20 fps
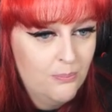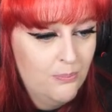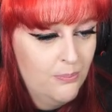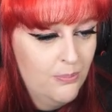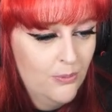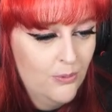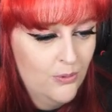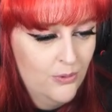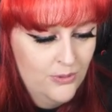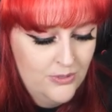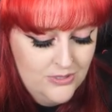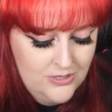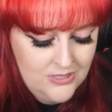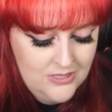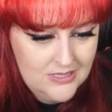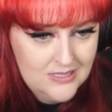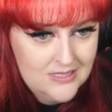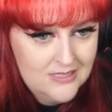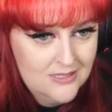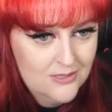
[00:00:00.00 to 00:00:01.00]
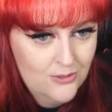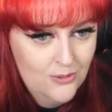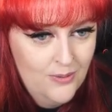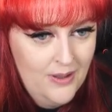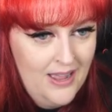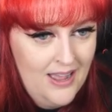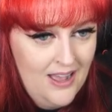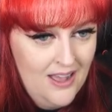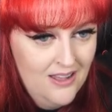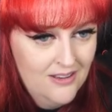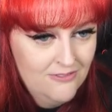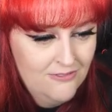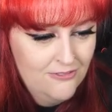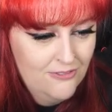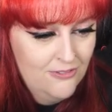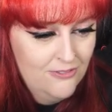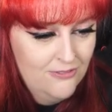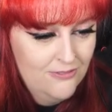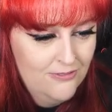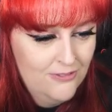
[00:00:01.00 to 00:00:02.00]
boots throughout
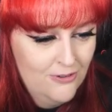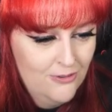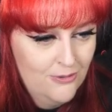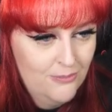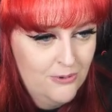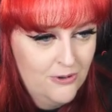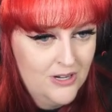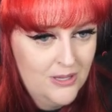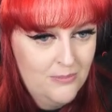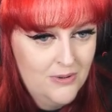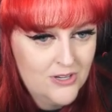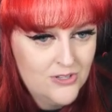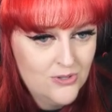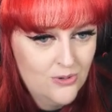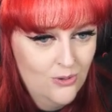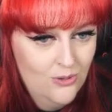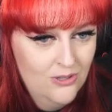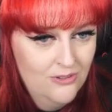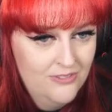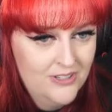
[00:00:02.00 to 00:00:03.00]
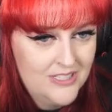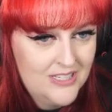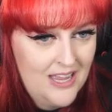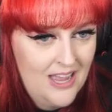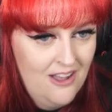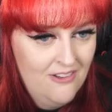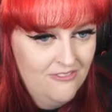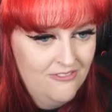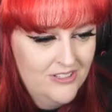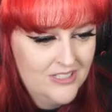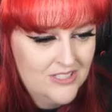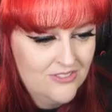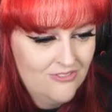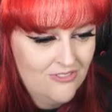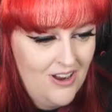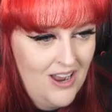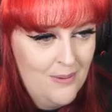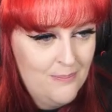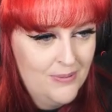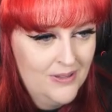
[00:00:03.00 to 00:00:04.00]
for pretty much all of his outfits,
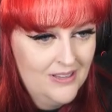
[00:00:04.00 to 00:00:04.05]
right?